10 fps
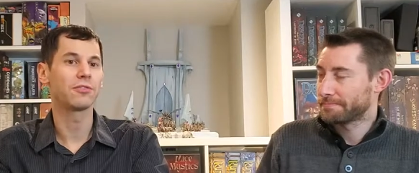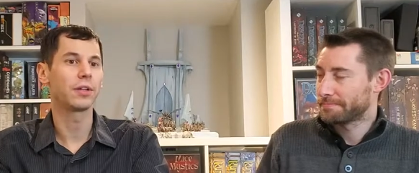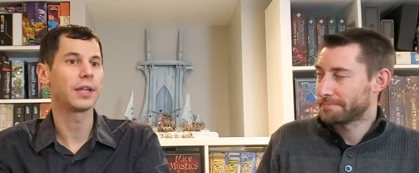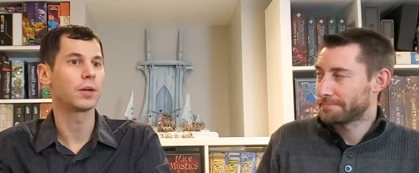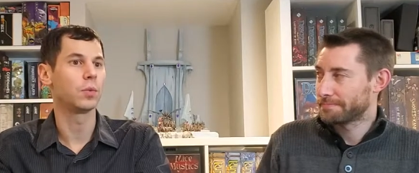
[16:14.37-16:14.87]

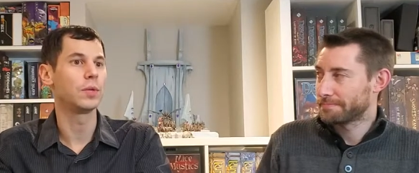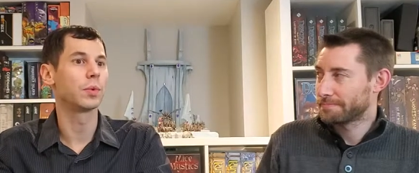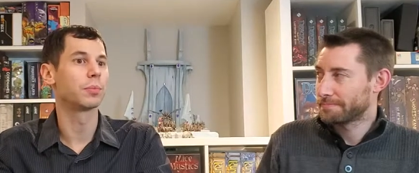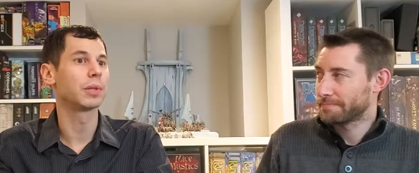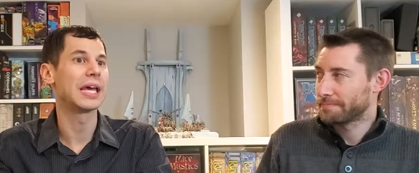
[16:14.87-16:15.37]
Speaker 1: felt like we
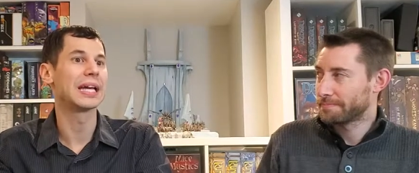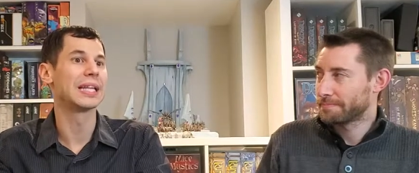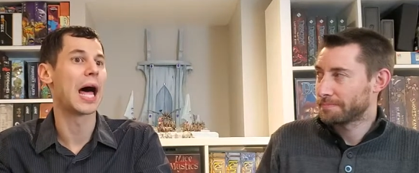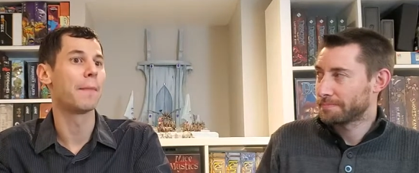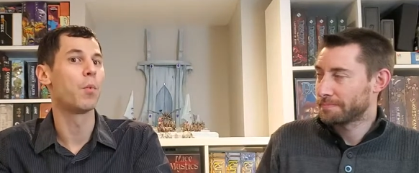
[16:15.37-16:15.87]
were playing a
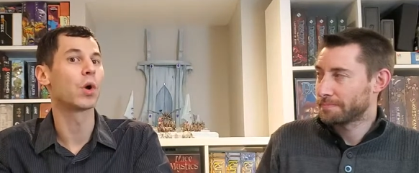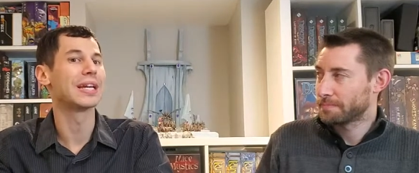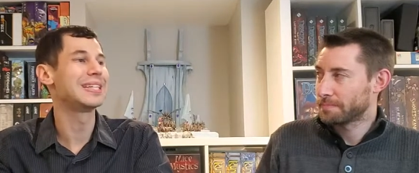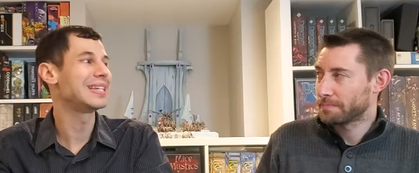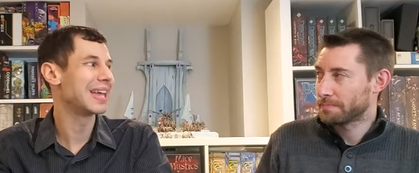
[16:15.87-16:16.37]
lot more
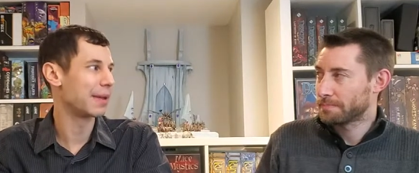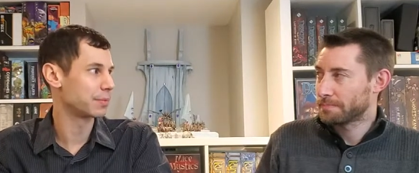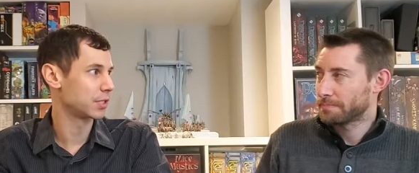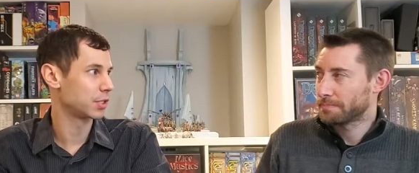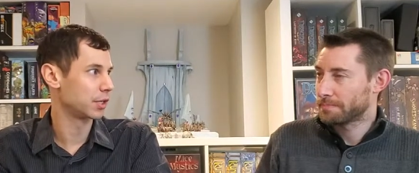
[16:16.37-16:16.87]
indie
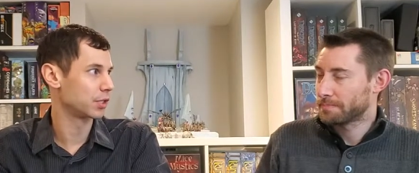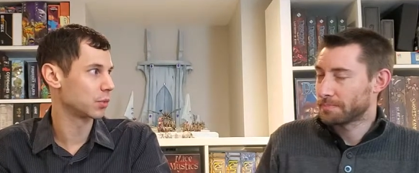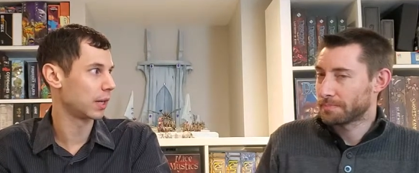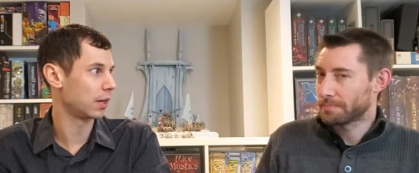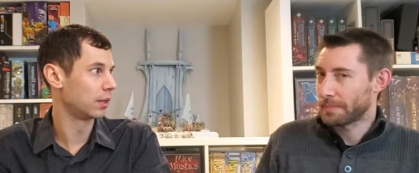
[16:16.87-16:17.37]
games this year as
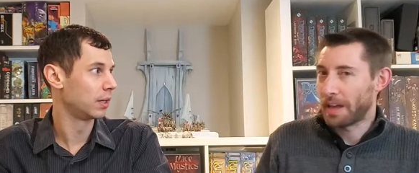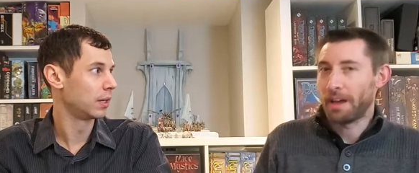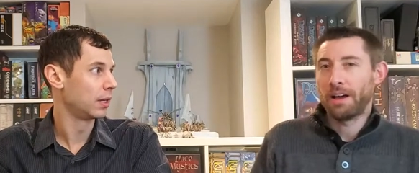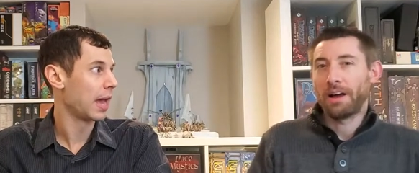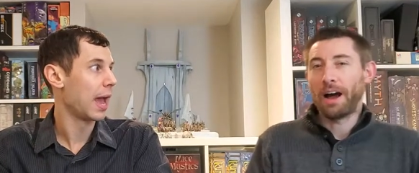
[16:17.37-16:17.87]
well.
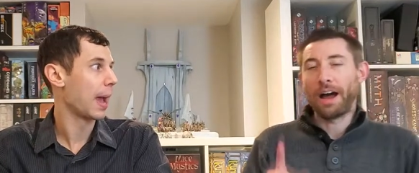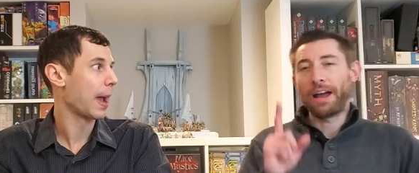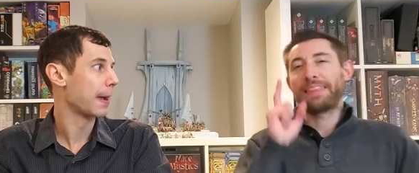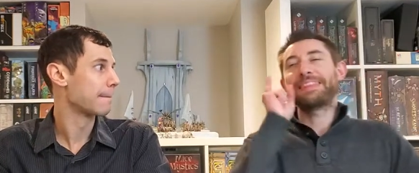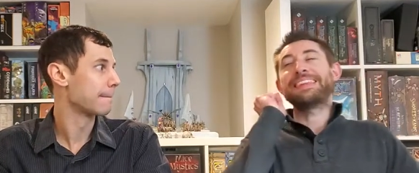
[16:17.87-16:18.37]

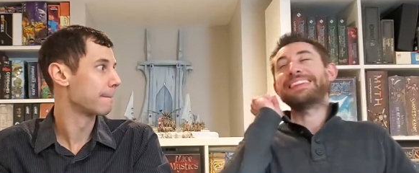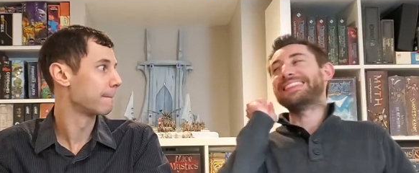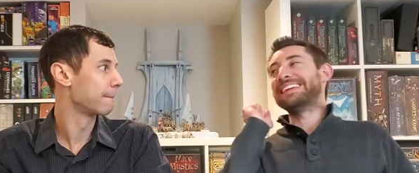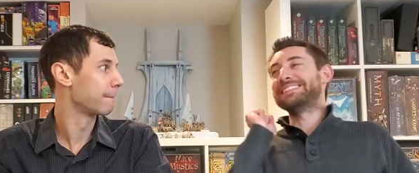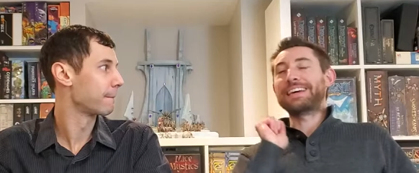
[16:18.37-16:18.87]
I think
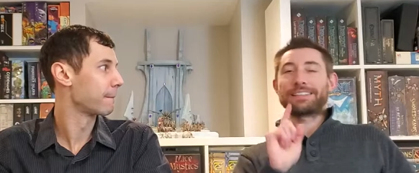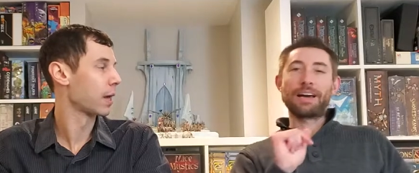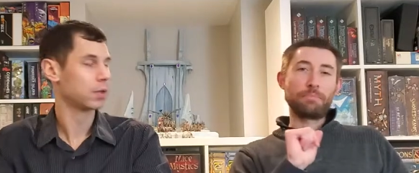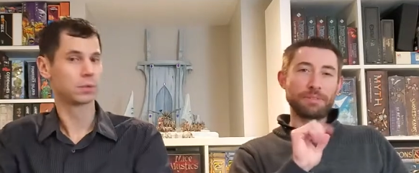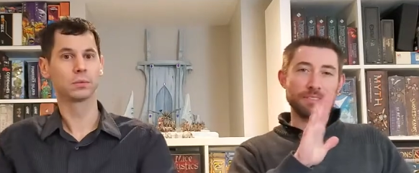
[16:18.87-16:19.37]
the exact
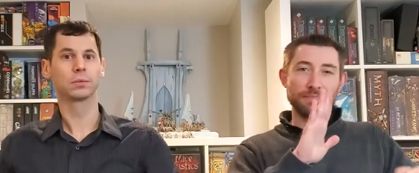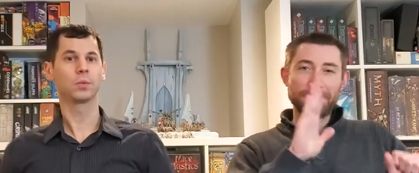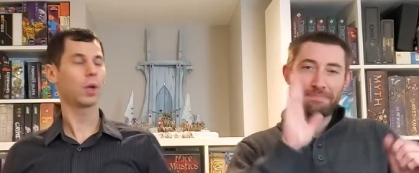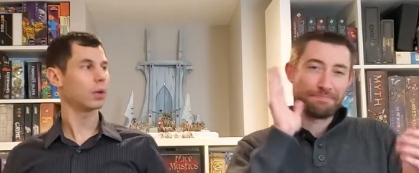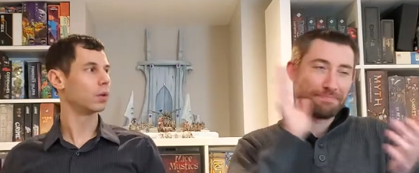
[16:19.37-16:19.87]
opposite.
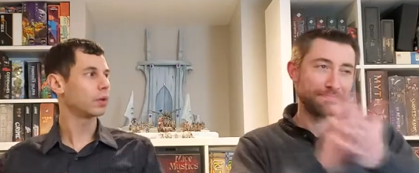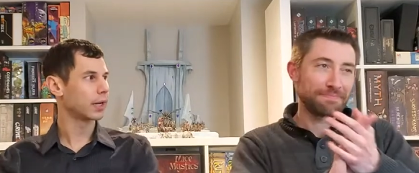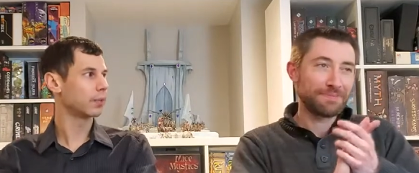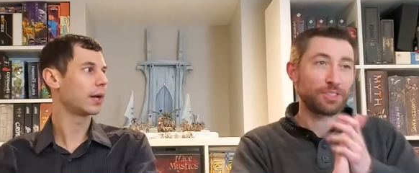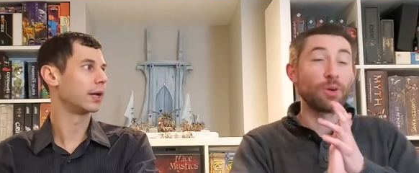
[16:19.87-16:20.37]
Whoa,
Speaker 2: okay.
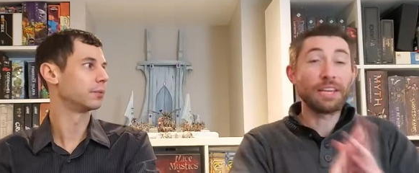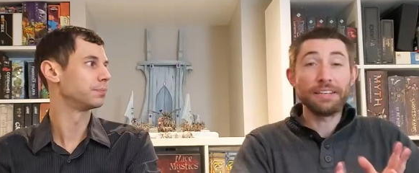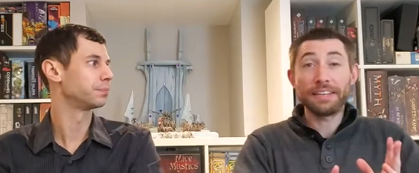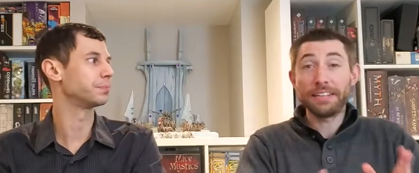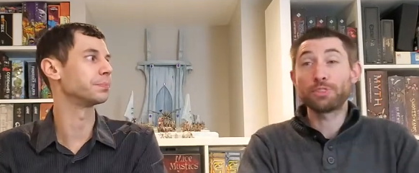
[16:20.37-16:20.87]
Wow. So
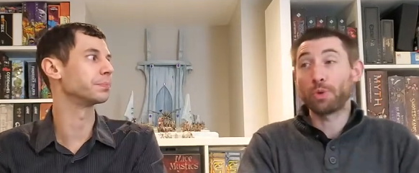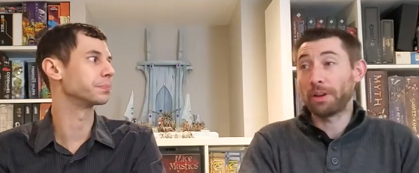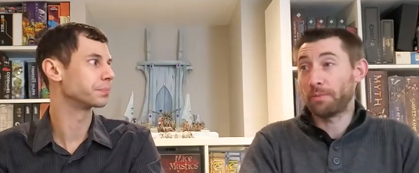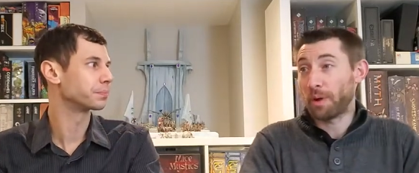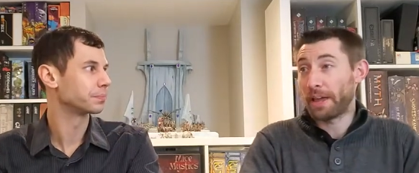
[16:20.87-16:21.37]
indie is one
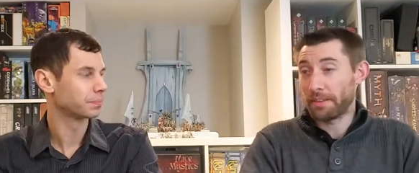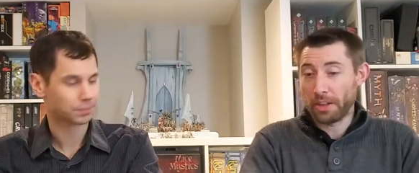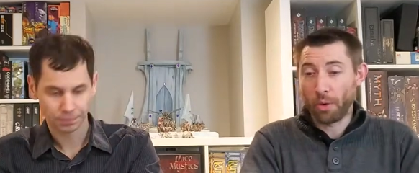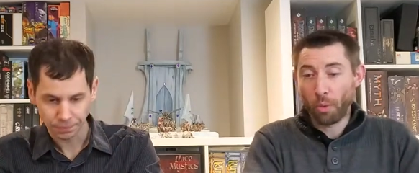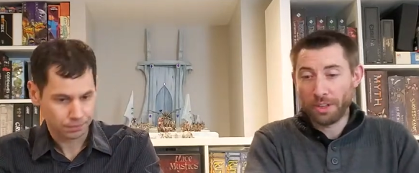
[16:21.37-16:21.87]
of why, you
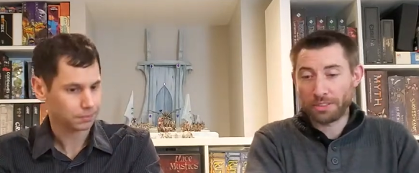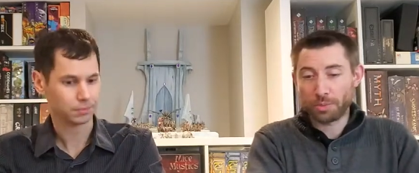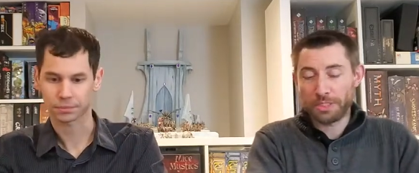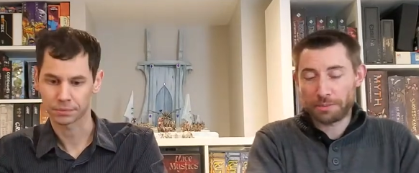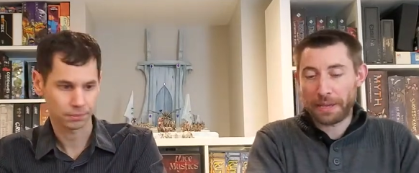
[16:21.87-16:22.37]
know, once
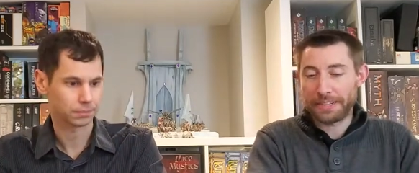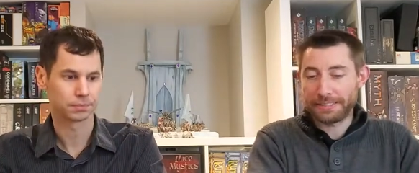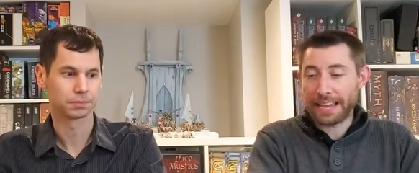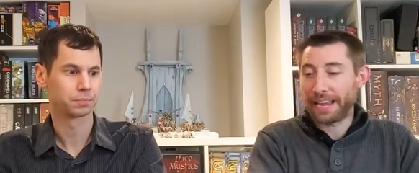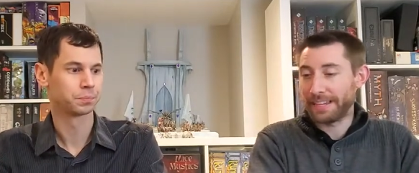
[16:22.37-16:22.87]
we spend
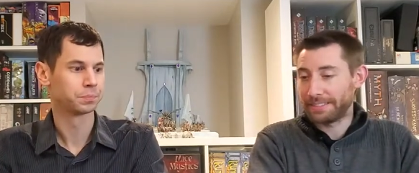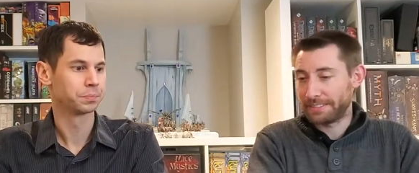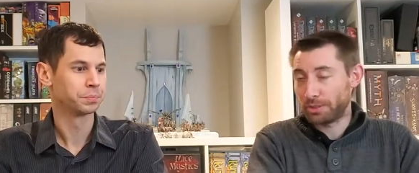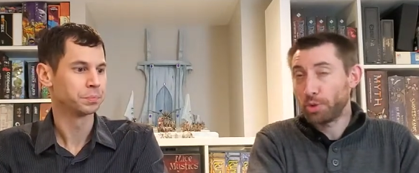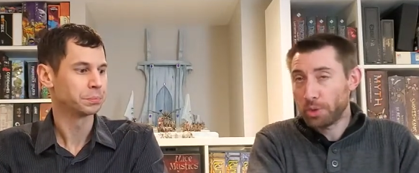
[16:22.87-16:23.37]
2
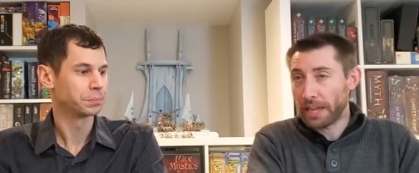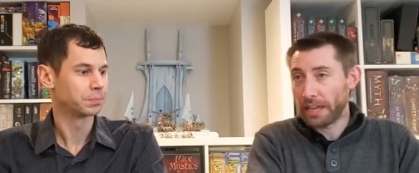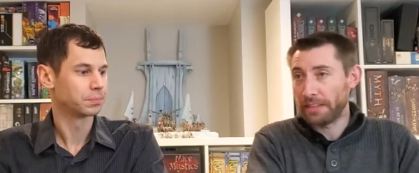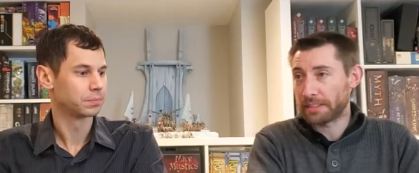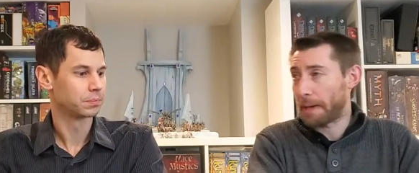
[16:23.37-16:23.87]

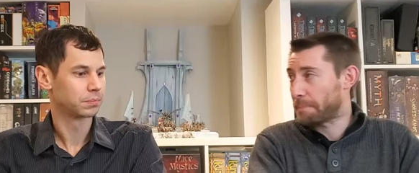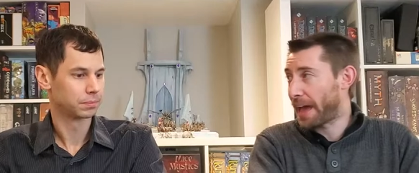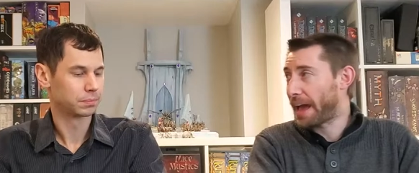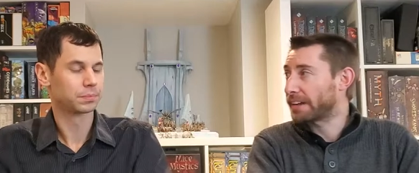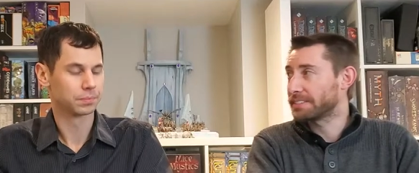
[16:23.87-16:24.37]
days at
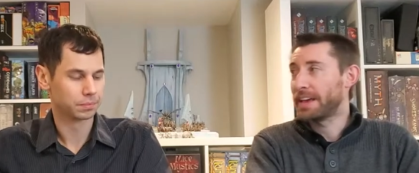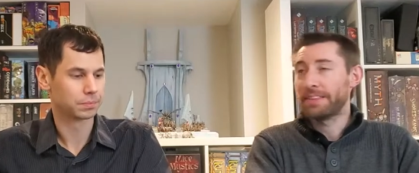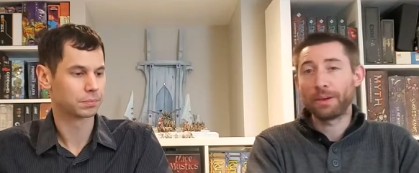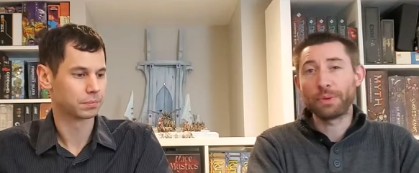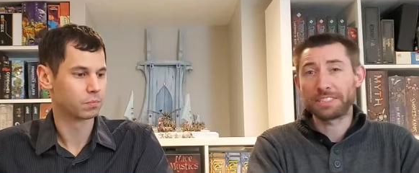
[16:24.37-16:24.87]
PAX,
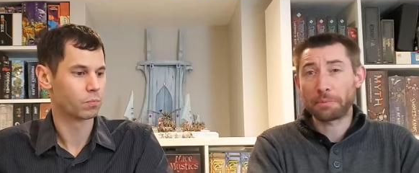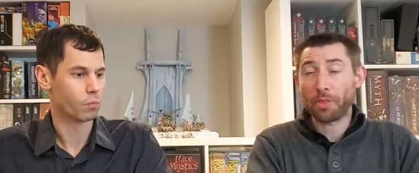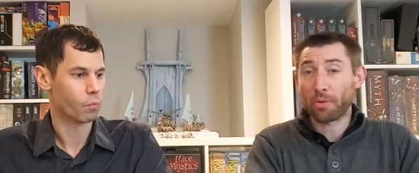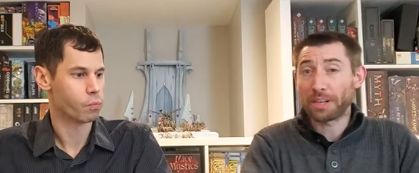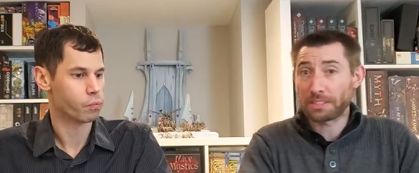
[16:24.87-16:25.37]
then we can spend
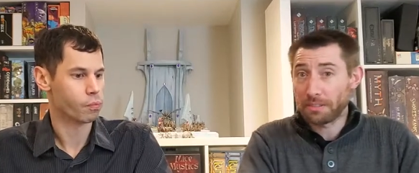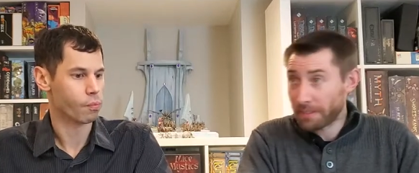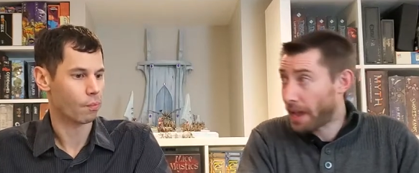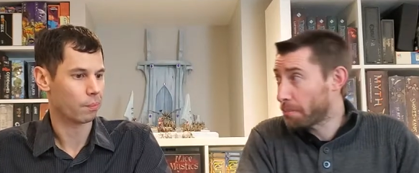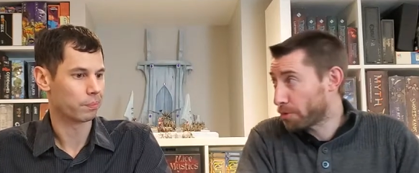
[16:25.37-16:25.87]
the rest of the time